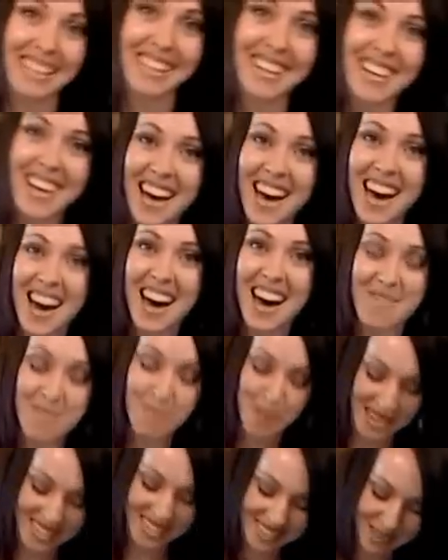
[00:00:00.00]
and
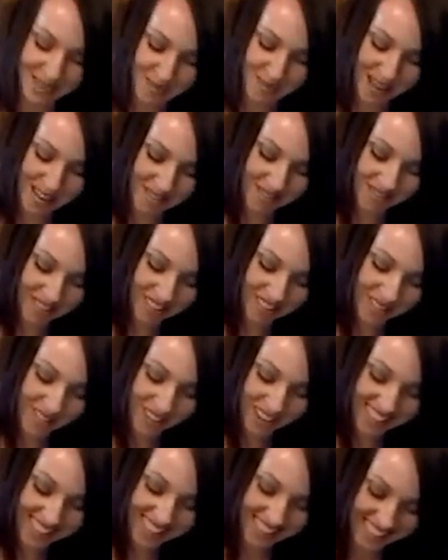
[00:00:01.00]
I've been to my
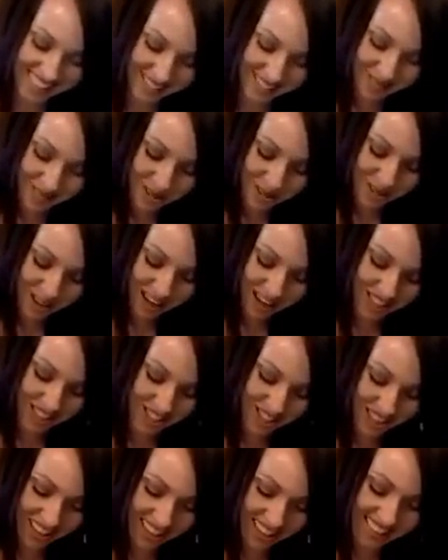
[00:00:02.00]
favorite seafood
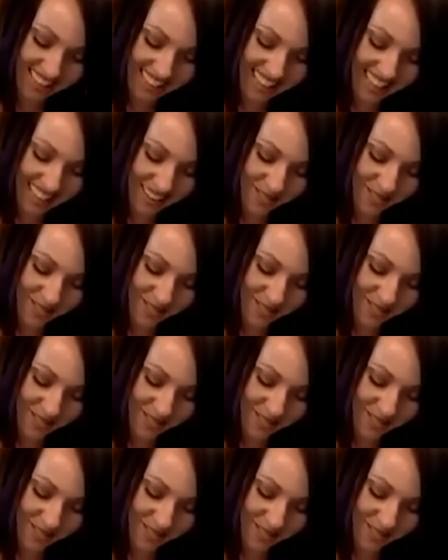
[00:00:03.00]
restaurant,